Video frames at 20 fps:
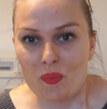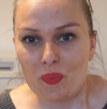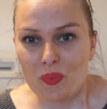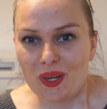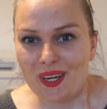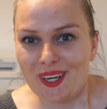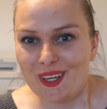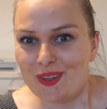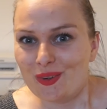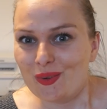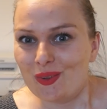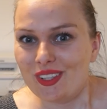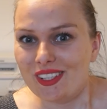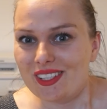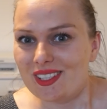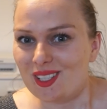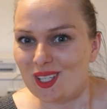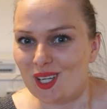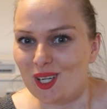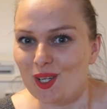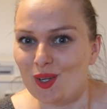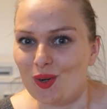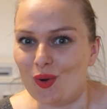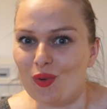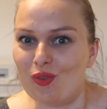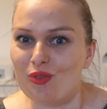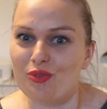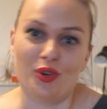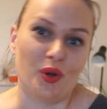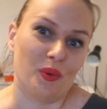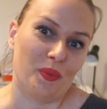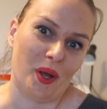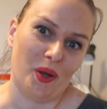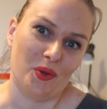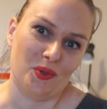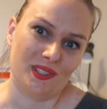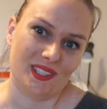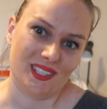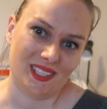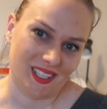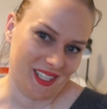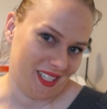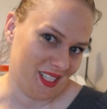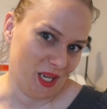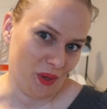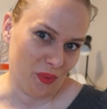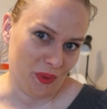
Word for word: but it only stayed on for about 6